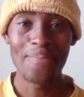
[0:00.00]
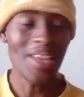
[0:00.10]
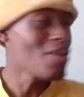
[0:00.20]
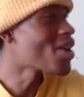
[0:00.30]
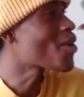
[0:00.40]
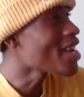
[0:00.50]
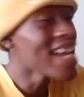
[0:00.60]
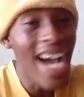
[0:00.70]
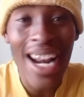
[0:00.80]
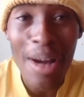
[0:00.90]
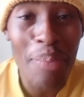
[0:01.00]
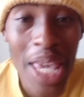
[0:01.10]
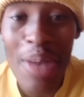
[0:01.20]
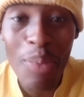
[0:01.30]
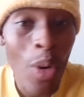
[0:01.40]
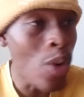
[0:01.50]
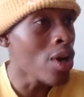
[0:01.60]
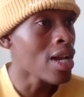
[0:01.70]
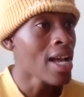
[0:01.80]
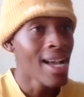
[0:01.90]
They were calling other
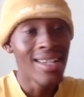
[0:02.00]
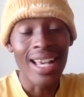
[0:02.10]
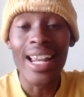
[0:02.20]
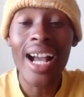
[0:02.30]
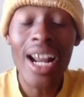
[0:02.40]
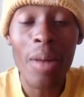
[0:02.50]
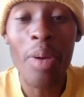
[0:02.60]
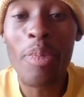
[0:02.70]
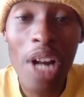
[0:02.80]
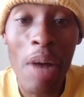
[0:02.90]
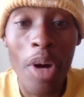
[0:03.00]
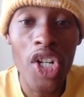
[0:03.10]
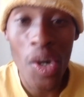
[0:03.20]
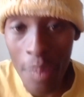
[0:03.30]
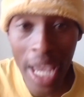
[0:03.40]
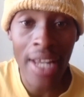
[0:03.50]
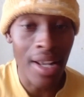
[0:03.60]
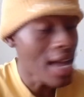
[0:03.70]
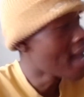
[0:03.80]
people, telling other people about your pain.